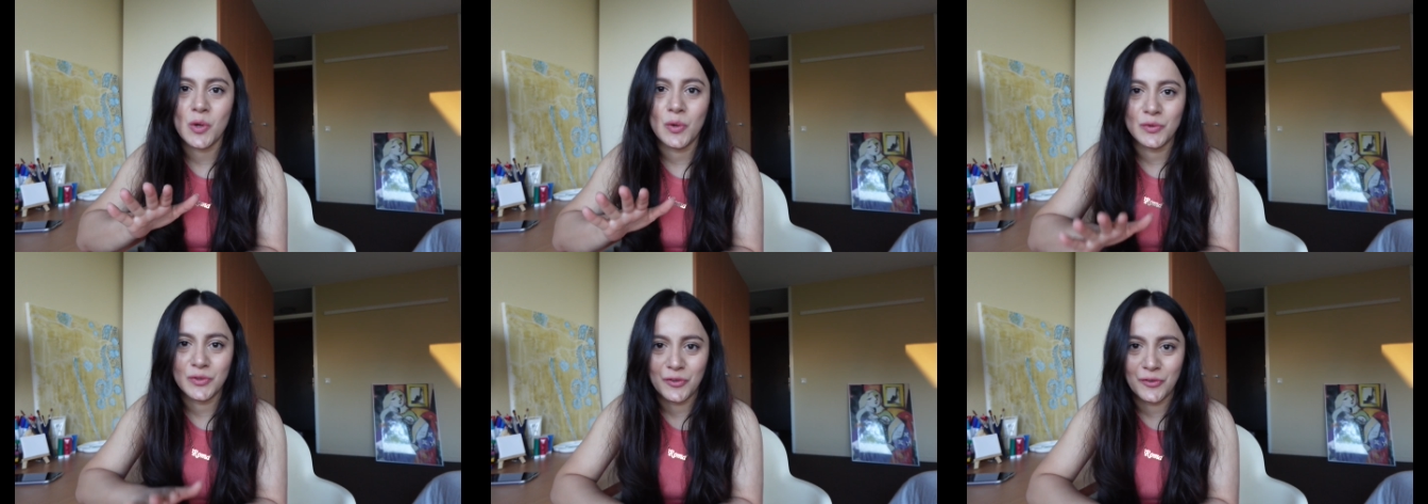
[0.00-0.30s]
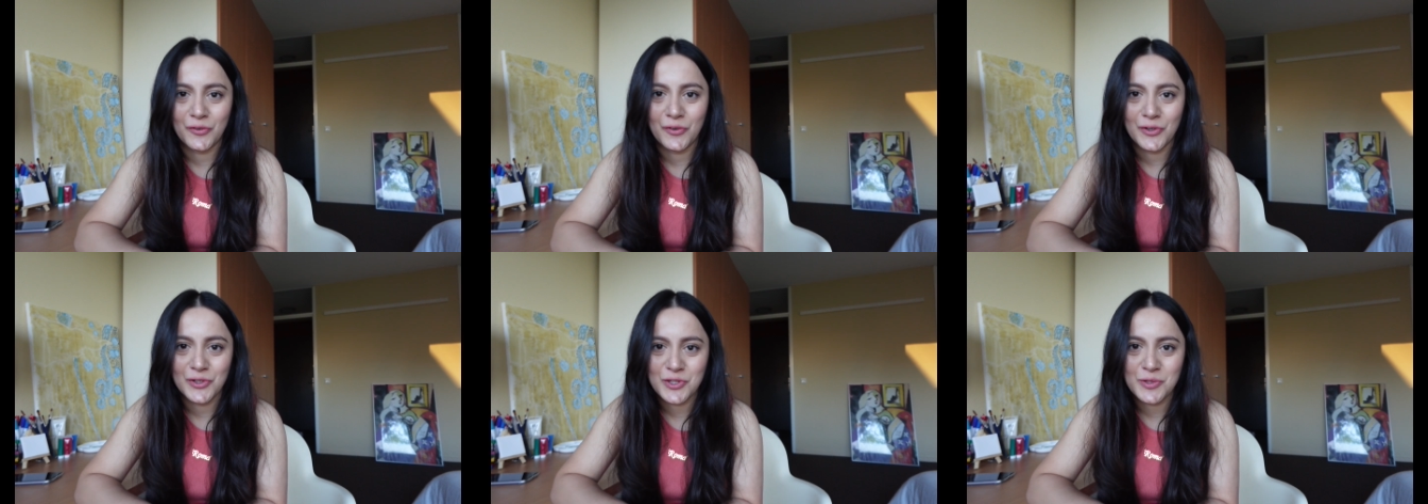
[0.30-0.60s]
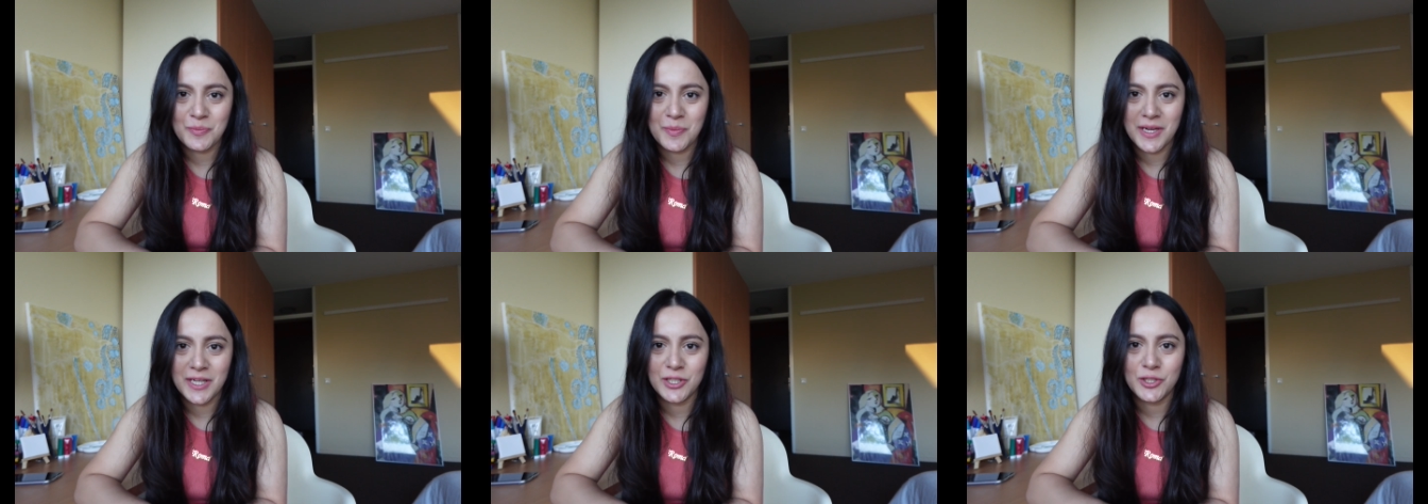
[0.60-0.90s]
on the
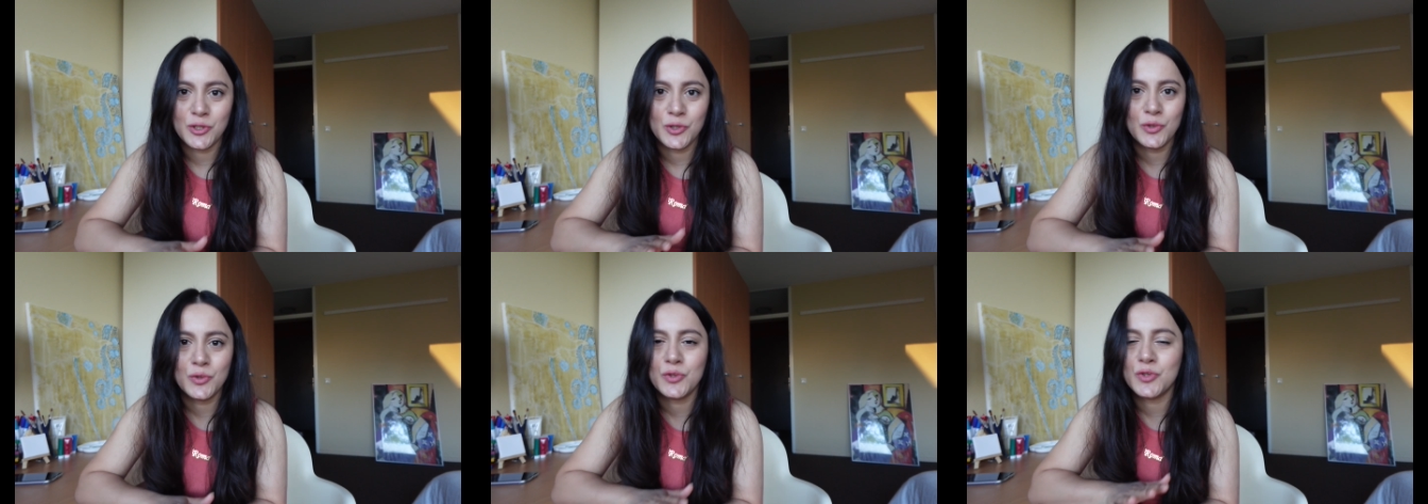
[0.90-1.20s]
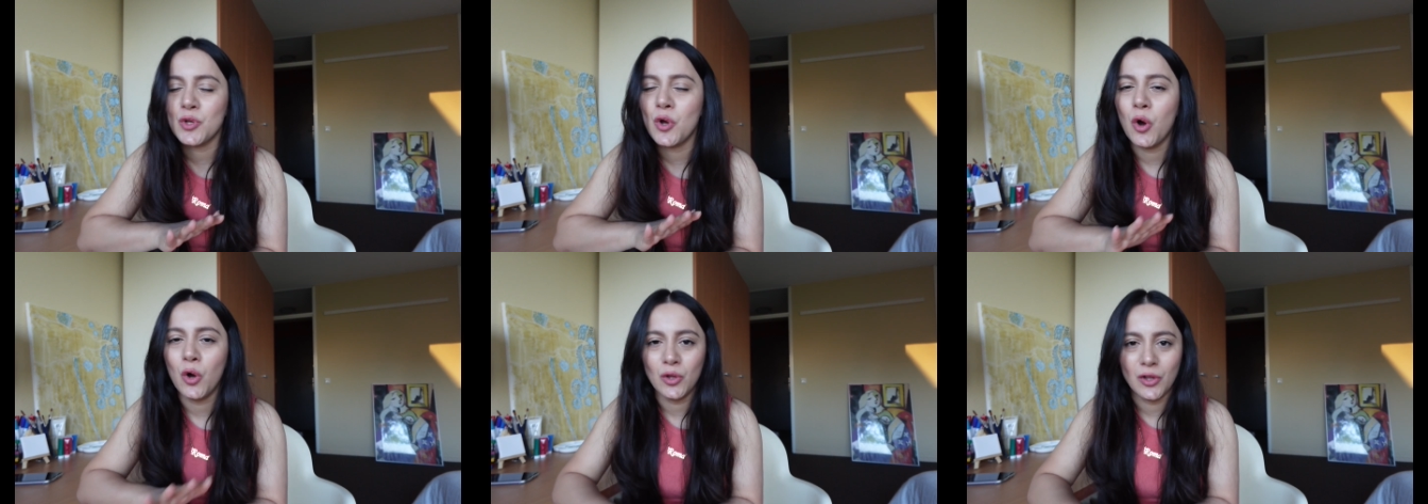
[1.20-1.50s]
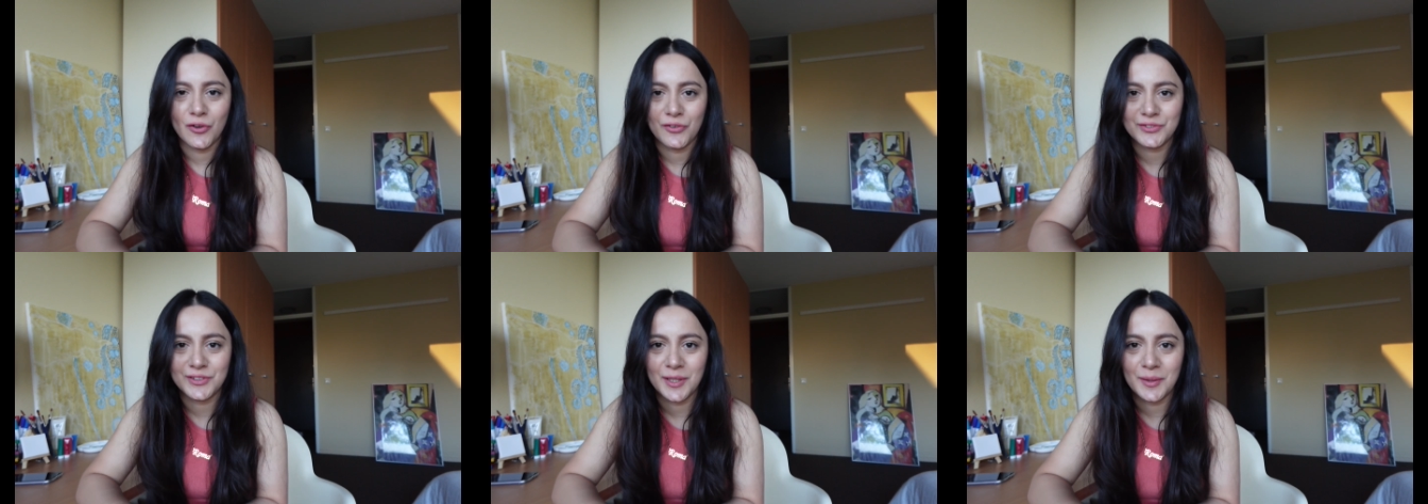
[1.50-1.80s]
first page. Use all
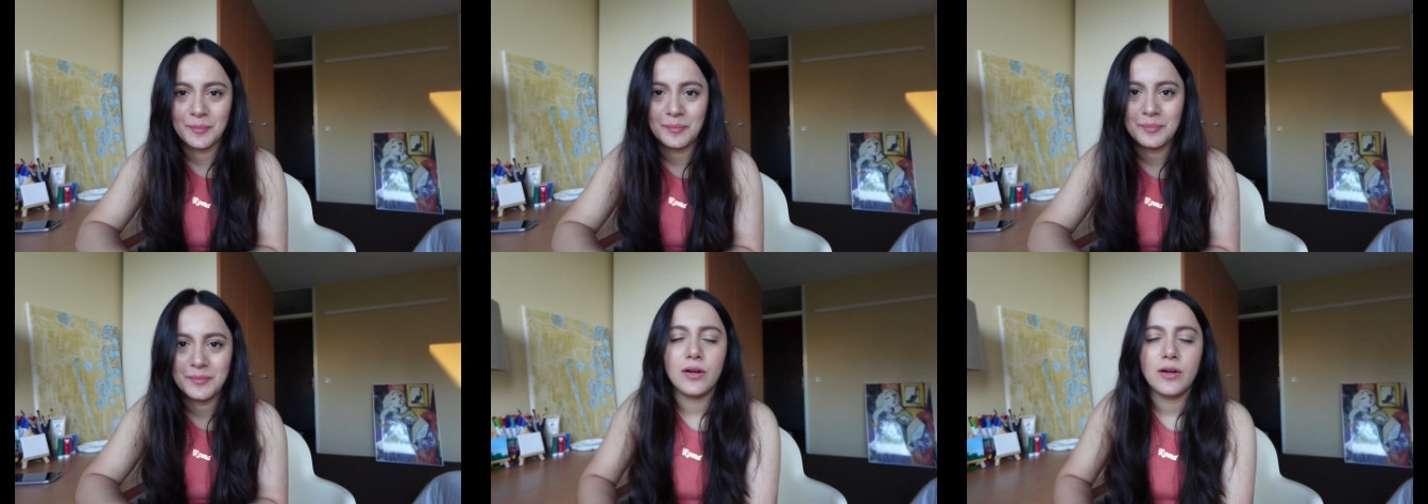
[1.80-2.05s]
of them.